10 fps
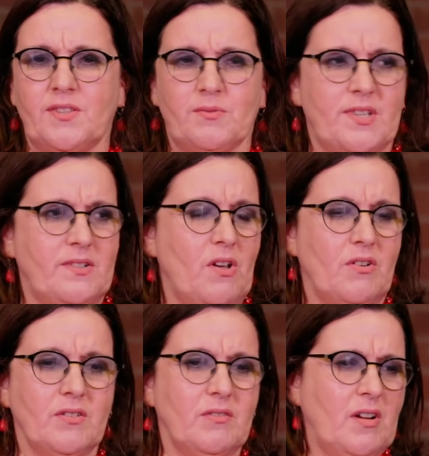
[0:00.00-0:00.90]
There was a
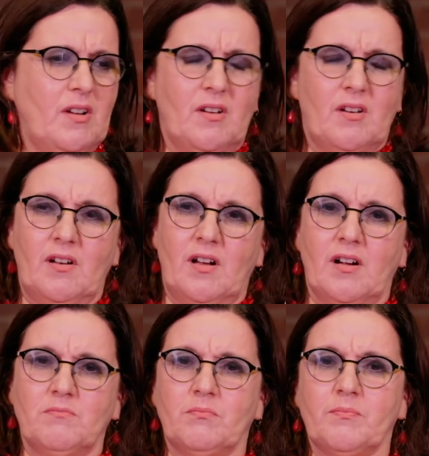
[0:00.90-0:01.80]
long
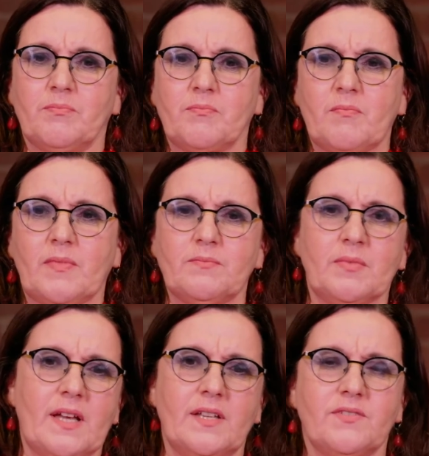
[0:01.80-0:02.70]

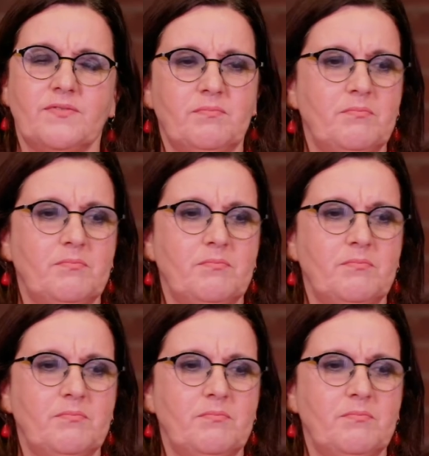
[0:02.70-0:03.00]
kind of